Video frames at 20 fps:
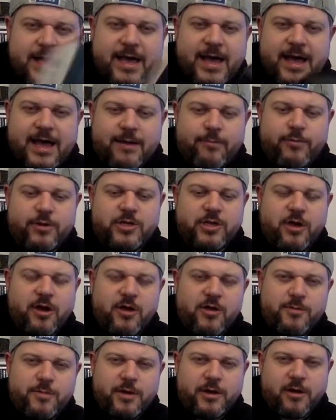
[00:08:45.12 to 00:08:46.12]
And when you
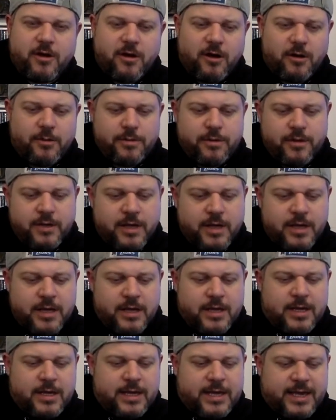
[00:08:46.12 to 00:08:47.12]
open it up,
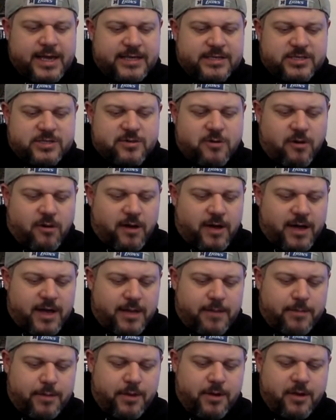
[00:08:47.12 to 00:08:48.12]
it's got
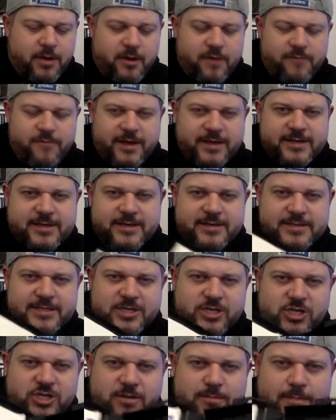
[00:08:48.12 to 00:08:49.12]
a perfect
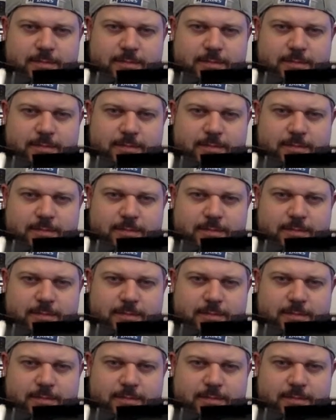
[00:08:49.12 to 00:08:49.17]
condition